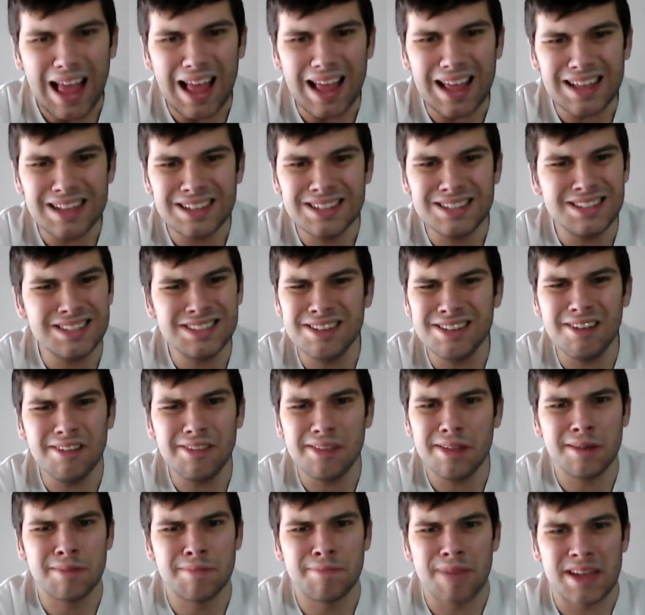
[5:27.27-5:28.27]
this is not
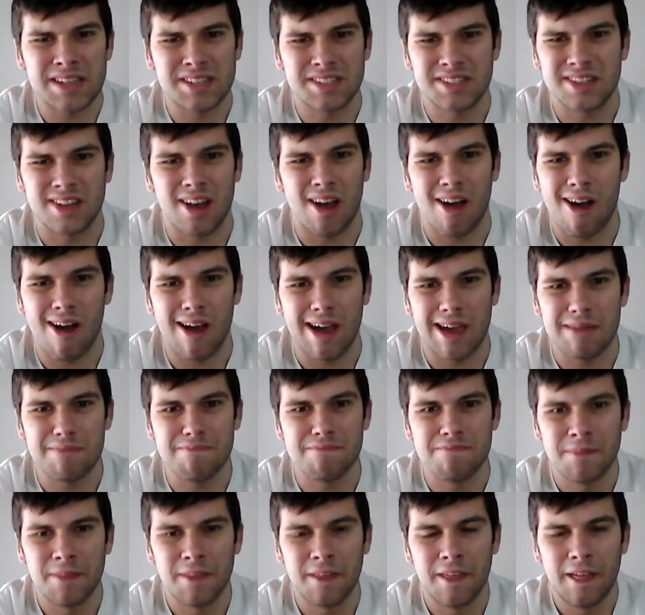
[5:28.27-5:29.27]
the best time,
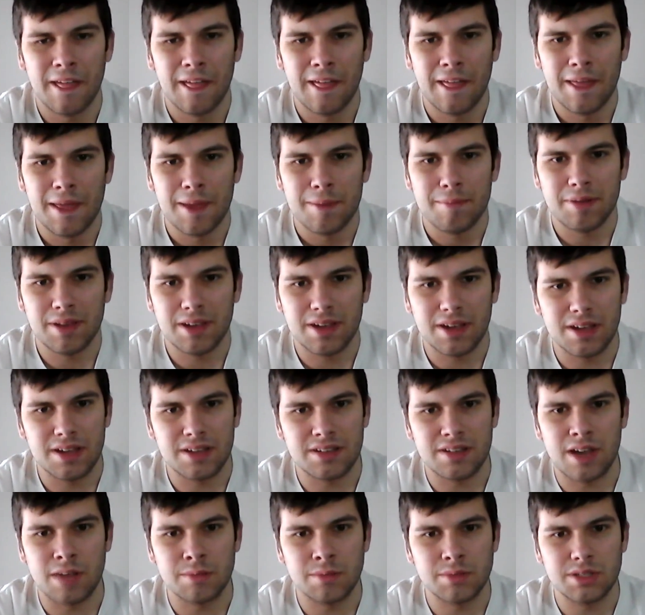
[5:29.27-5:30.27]

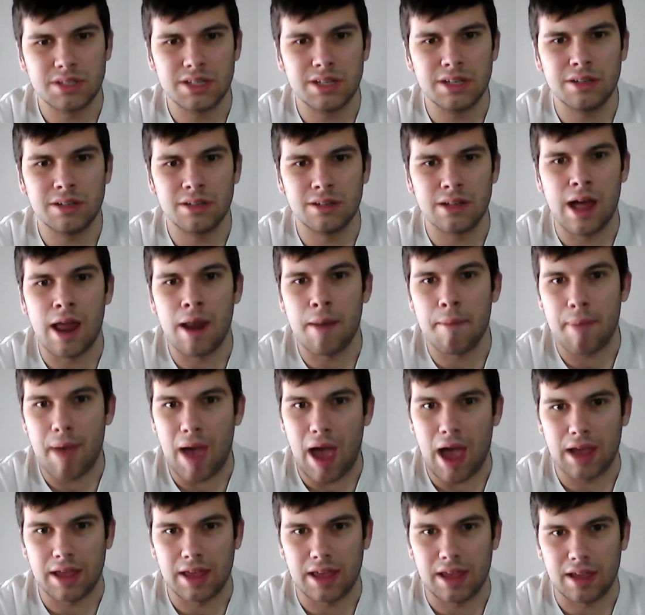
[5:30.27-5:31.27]
because I'm still
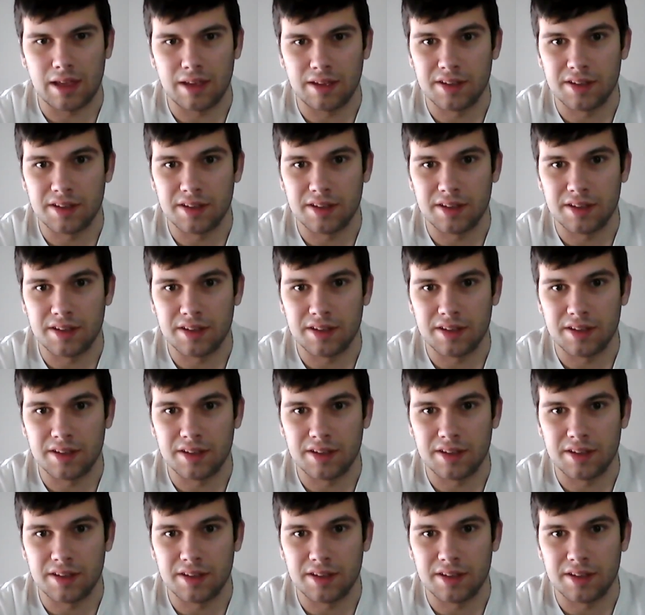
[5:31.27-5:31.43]
unpacking,